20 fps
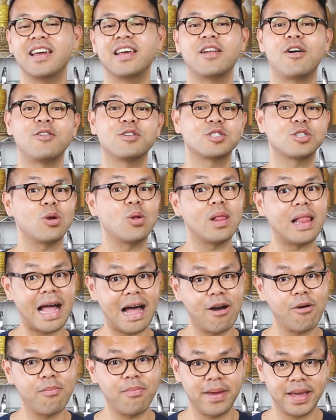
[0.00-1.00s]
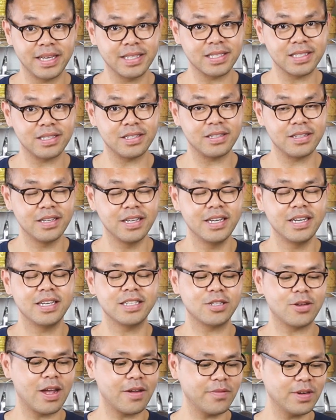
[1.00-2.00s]
and also Lao basil.
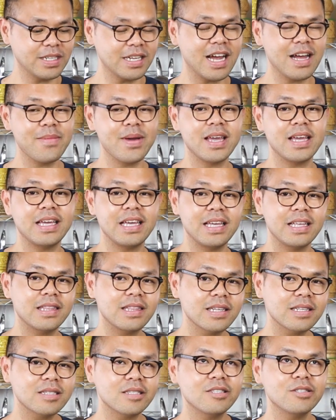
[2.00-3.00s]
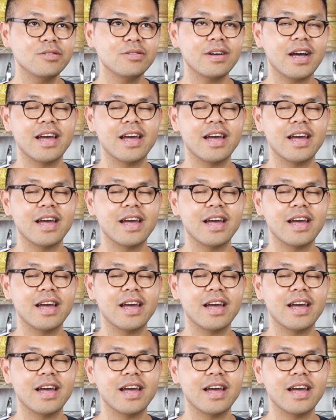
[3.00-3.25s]
So every time I eat this stew,